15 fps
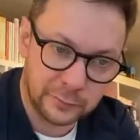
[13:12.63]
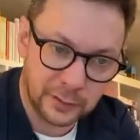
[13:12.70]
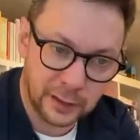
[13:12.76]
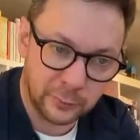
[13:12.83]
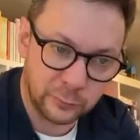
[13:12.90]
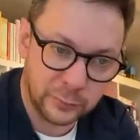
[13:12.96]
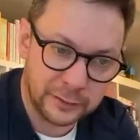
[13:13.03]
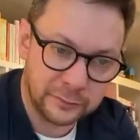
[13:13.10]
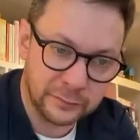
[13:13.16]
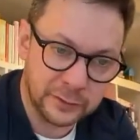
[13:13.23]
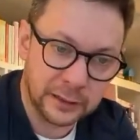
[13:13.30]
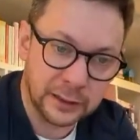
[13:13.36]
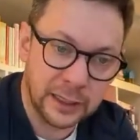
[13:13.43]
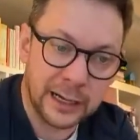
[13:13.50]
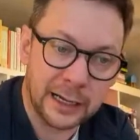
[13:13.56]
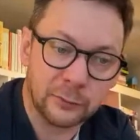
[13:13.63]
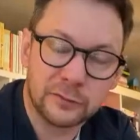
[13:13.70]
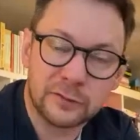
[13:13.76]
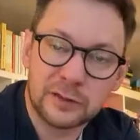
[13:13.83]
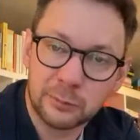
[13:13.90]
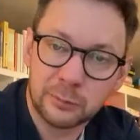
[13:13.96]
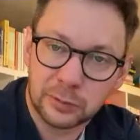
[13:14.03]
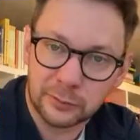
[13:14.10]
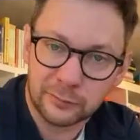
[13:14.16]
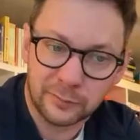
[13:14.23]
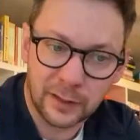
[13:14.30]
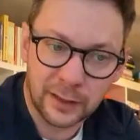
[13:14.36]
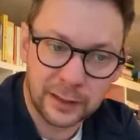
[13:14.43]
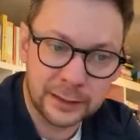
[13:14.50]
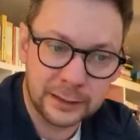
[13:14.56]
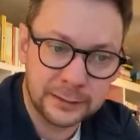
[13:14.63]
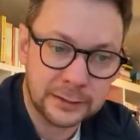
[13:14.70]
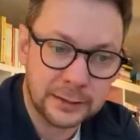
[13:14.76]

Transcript: that I'm raising, and I'll simplify it,